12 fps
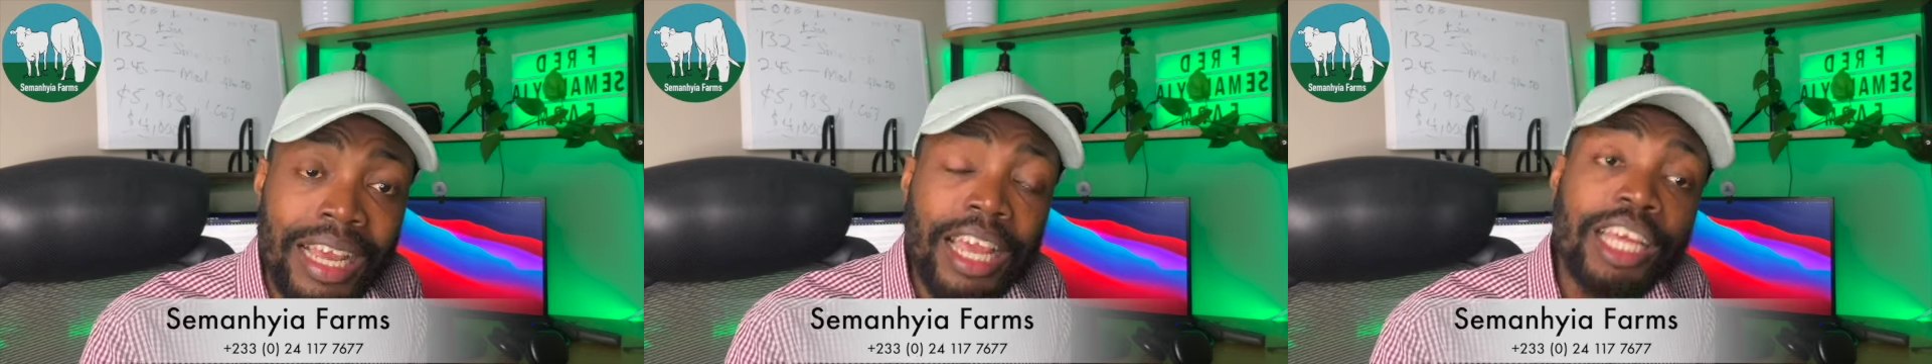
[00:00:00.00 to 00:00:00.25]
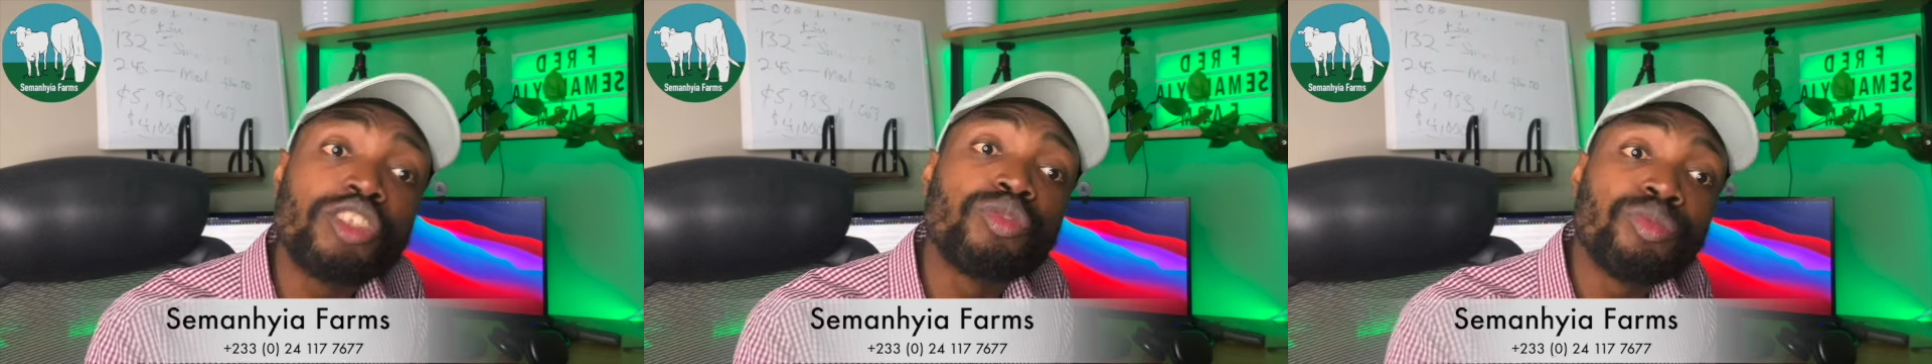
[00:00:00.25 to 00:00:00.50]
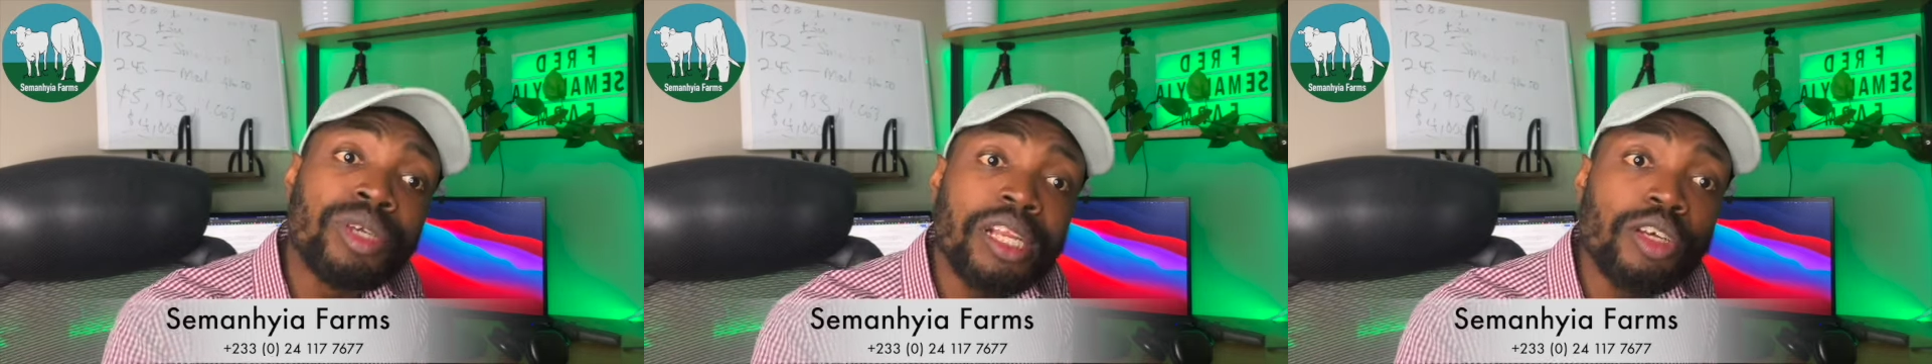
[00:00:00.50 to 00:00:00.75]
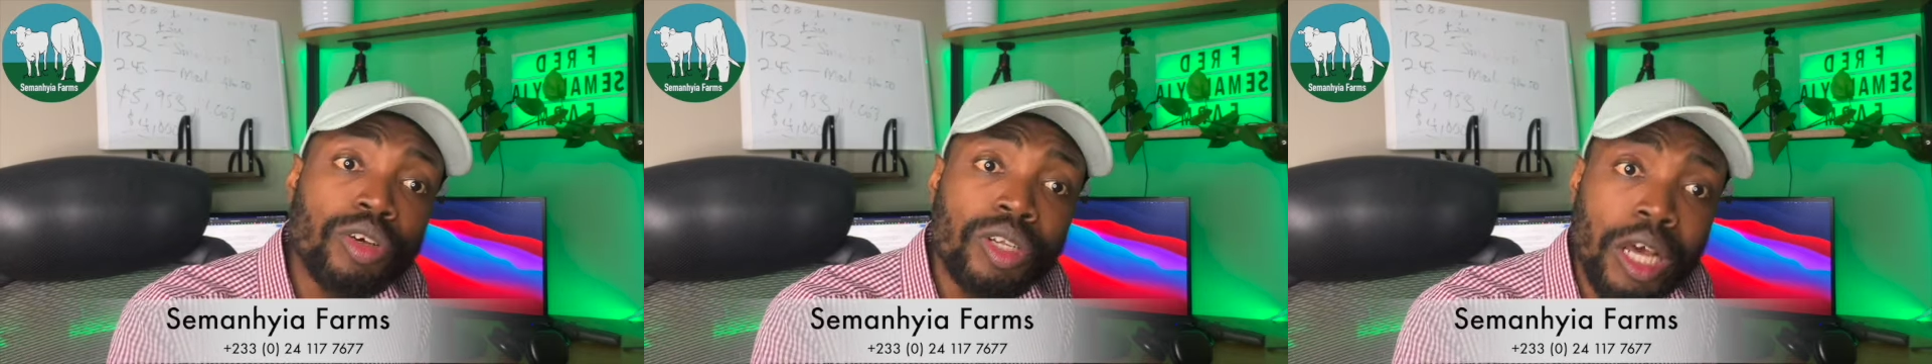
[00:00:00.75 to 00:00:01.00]
is really
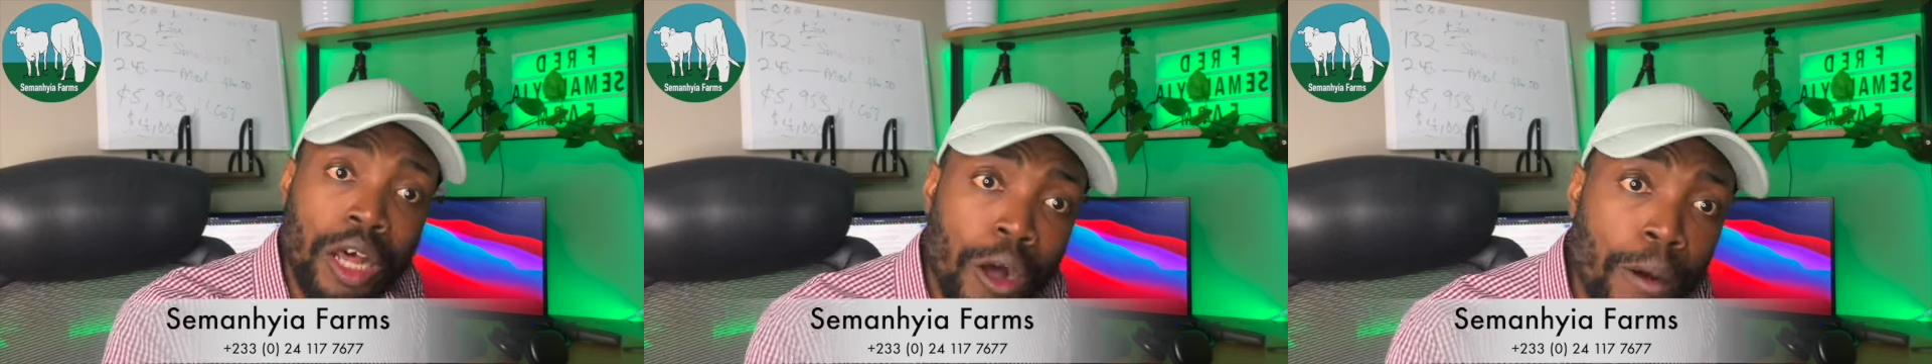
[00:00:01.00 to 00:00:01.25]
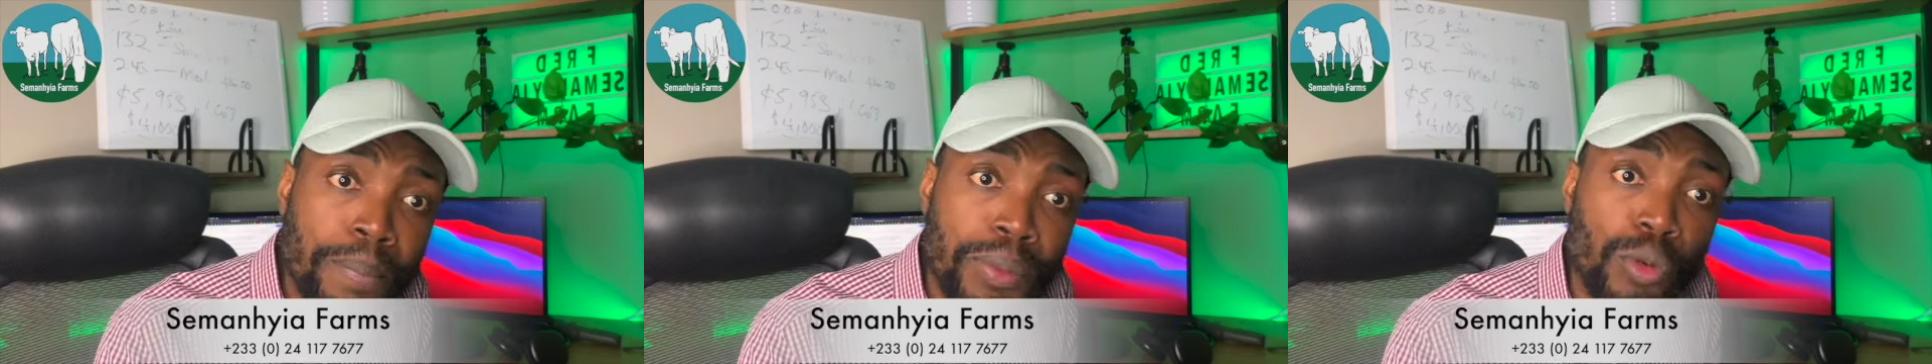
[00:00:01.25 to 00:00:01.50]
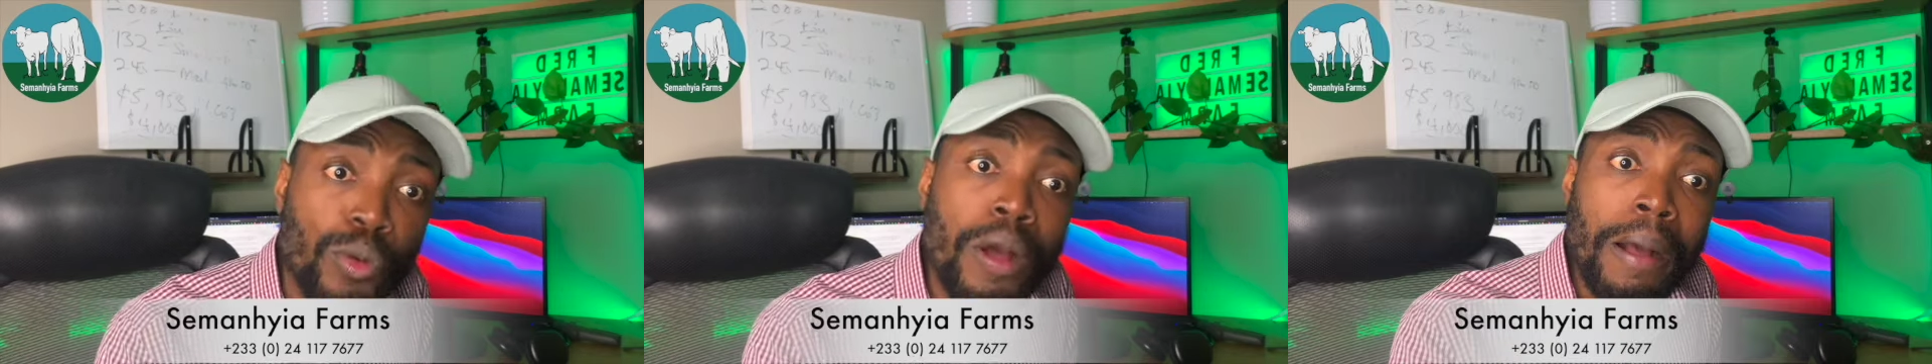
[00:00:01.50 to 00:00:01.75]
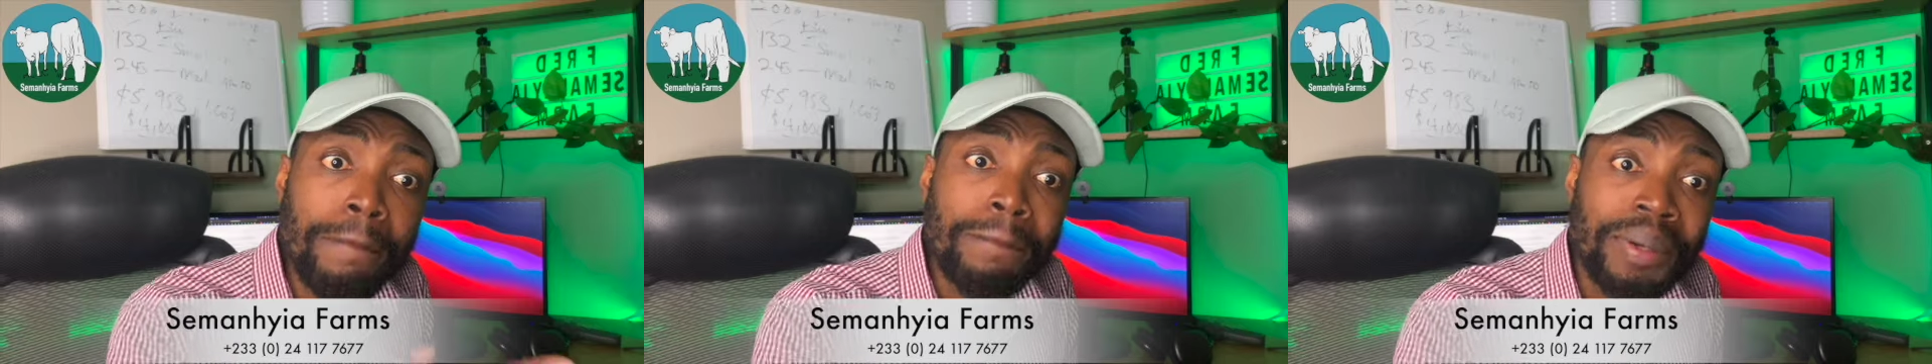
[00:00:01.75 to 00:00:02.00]
going to help you
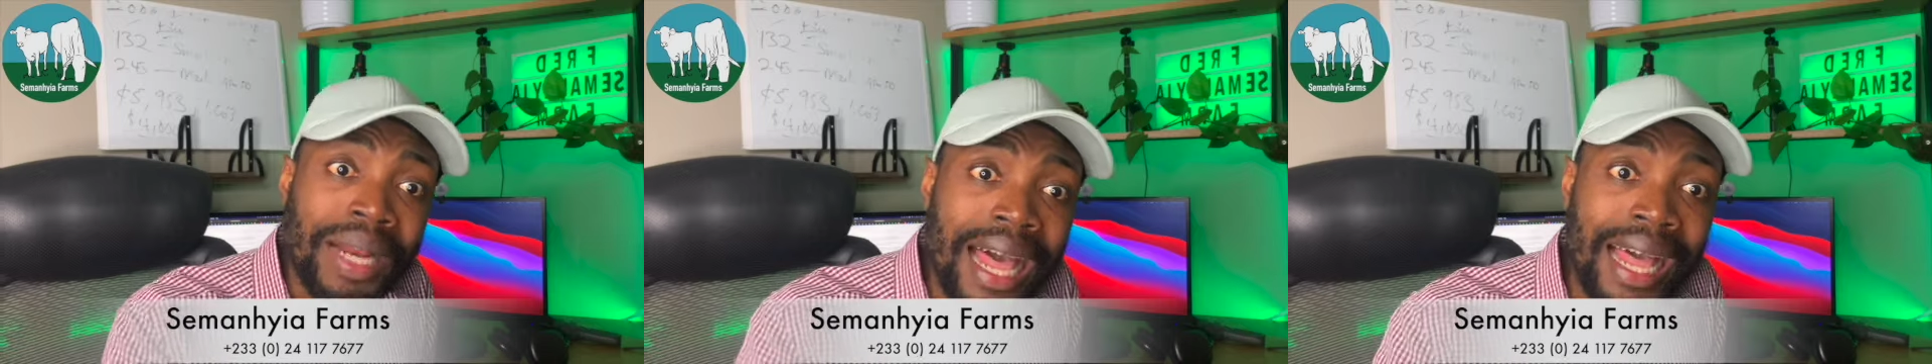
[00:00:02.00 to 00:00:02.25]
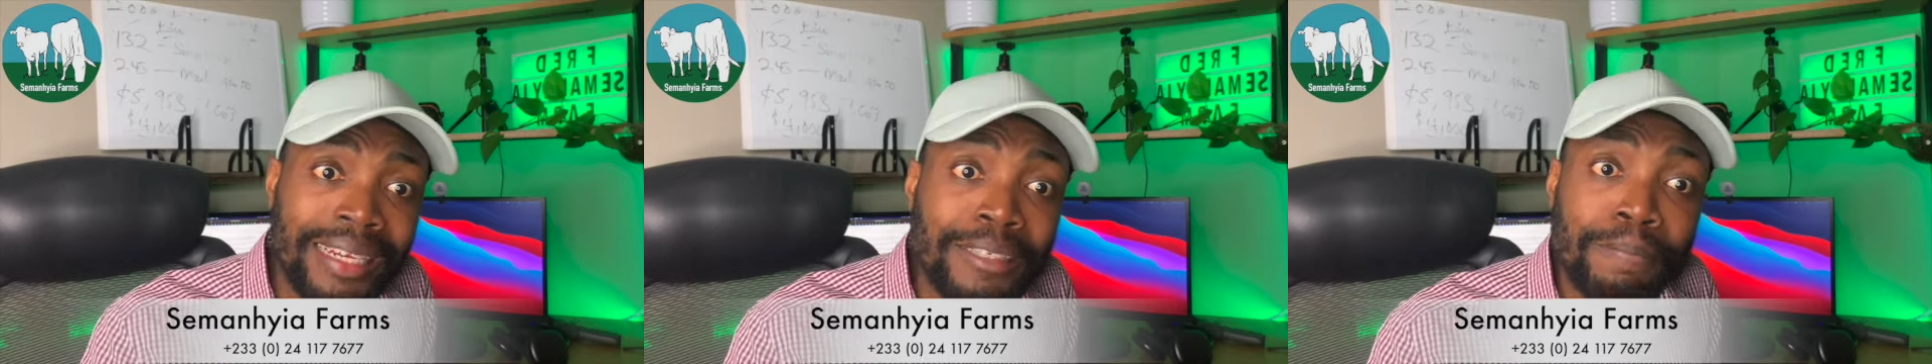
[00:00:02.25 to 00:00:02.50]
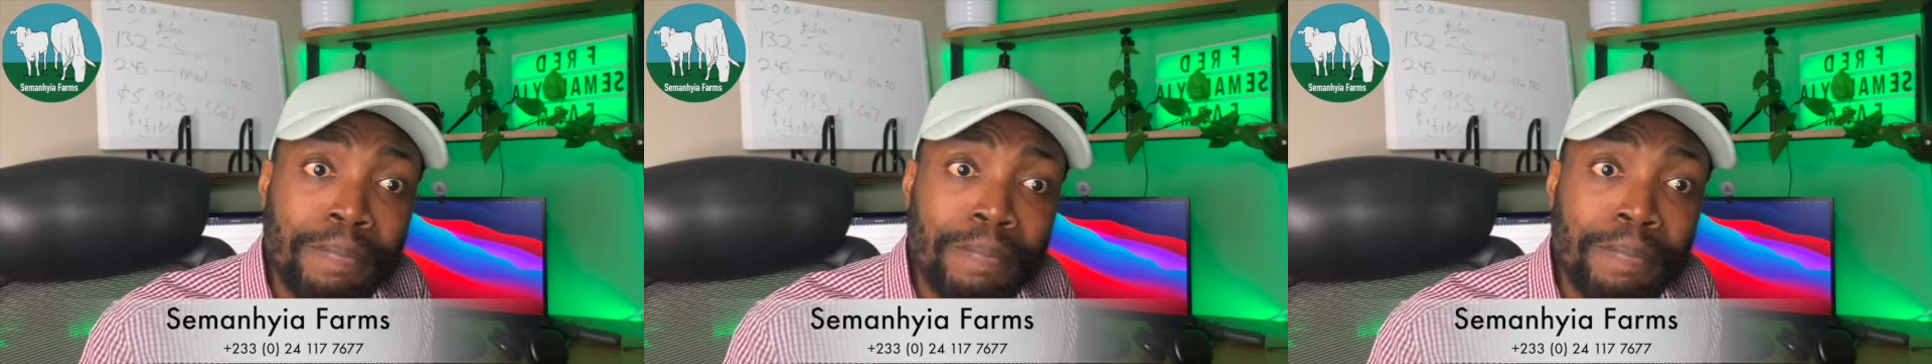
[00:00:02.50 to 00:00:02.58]
plan